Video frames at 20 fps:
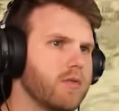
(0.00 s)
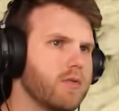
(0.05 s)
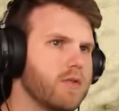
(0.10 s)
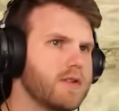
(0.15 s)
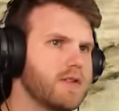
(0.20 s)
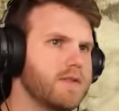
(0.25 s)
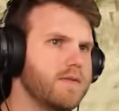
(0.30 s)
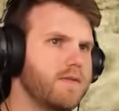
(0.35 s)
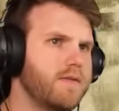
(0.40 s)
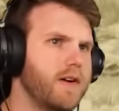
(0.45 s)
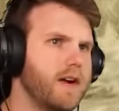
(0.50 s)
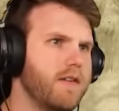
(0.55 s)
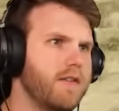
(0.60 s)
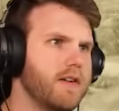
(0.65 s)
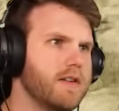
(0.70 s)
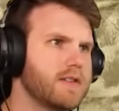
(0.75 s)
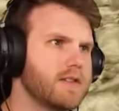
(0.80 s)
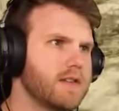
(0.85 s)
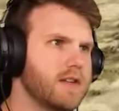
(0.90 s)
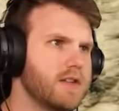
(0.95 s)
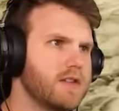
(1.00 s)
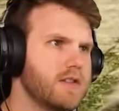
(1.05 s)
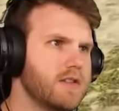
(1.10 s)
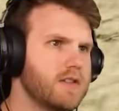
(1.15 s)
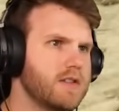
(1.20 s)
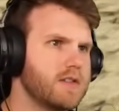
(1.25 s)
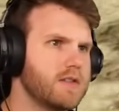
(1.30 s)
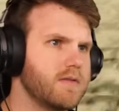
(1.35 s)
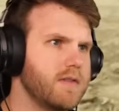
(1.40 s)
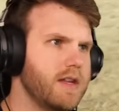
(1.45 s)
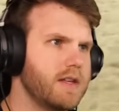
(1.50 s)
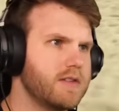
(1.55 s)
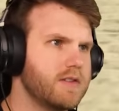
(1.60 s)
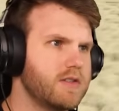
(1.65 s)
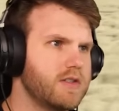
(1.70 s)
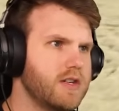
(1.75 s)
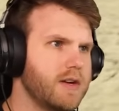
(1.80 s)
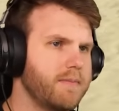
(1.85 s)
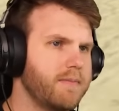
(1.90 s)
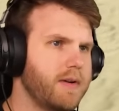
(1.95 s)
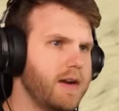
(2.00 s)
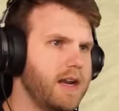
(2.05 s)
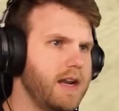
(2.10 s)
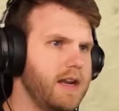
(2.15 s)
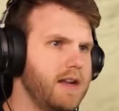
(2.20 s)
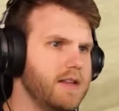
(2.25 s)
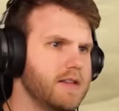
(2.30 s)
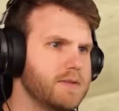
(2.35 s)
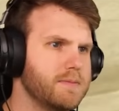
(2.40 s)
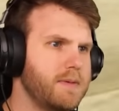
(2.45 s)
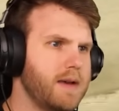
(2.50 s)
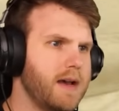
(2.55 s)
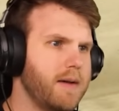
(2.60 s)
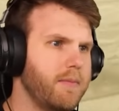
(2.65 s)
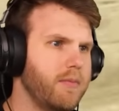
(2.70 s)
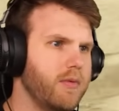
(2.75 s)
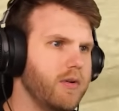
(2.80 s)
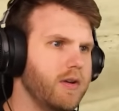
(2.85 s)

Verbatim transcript: course in front of us. Let's just jump right into this bad boy.